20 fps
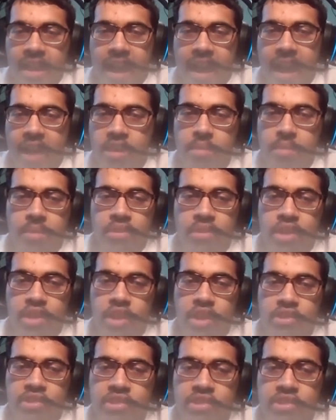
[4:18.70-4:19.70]
I don't even think
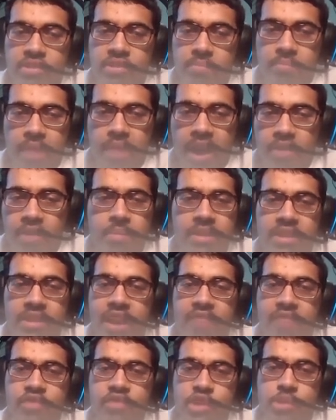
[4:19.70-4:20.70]
it's. Um, I don't even think I
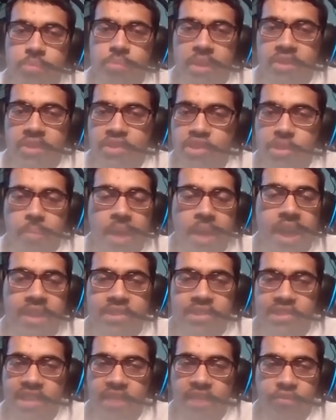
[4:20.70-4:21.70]
have to explain this. Japan
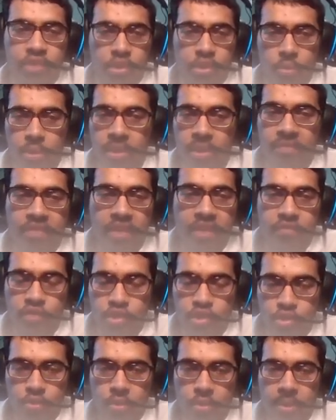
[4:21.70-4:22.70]
is definitely qualified for
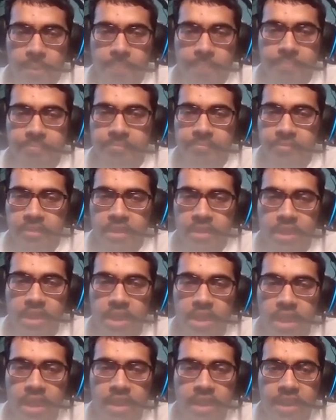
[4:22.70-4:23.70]
sure.
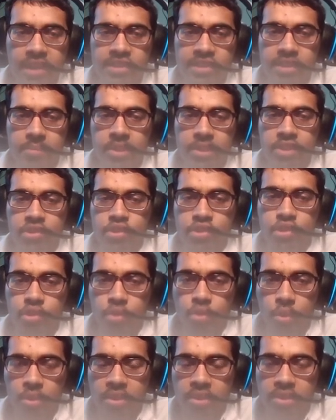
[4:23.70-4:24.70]
Next up, it is
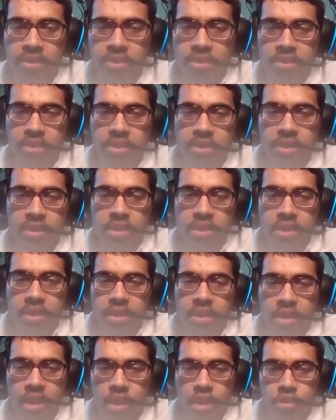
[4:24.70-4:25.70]
Jordan.
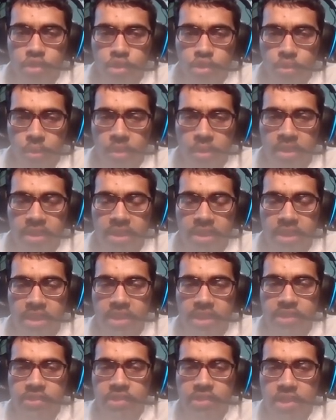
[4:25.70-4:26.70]
Now, Jordan
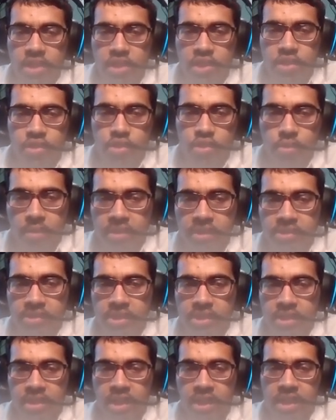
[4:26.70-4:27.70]
is
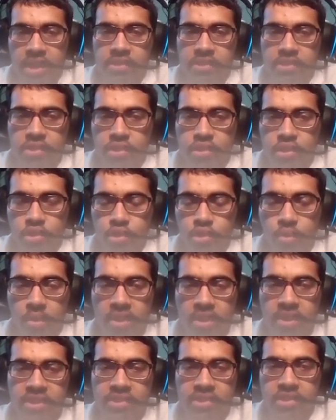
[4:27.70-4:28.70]
interesting, guys.
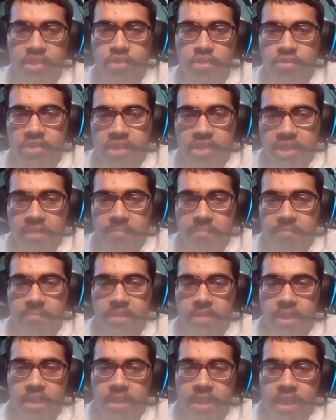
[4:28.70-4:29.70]
Jordan is interesting
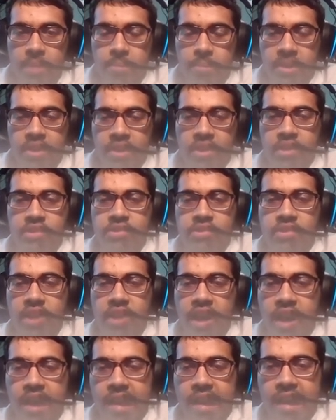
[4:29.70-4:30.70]
because
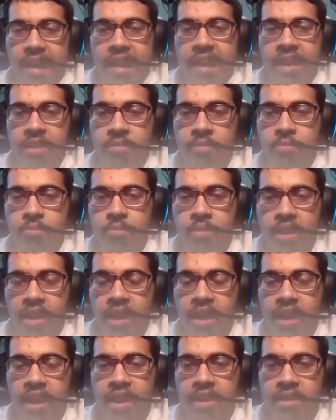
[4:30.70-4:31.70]
I
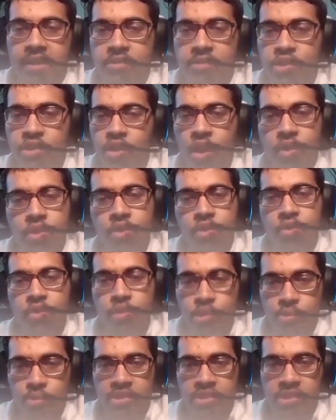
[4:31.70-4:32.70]
I saw the
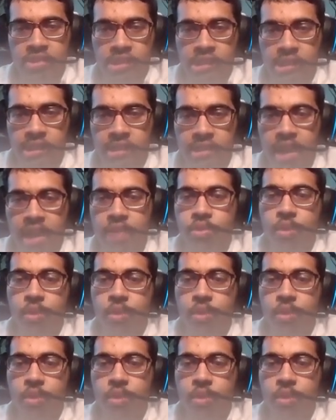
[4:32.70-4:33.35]
news recently that their